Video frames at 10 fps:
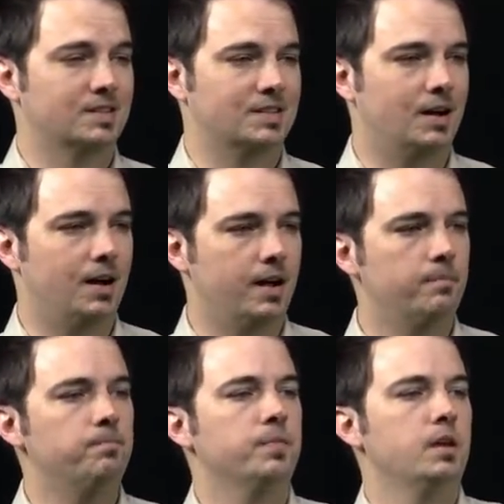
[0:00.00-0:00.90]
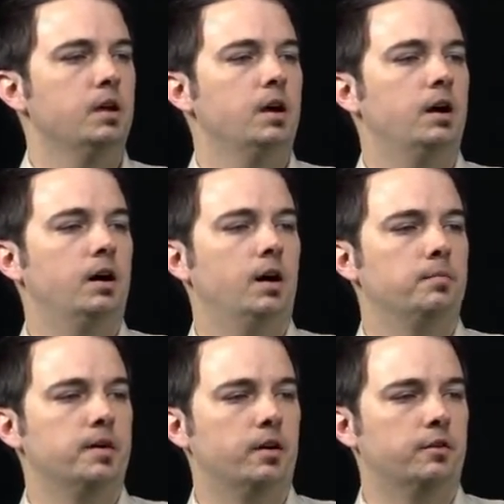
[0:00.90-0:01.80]
time, um,
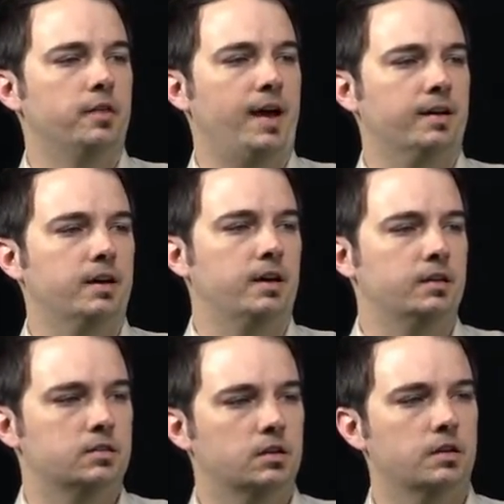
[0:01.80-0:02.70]
then under that case,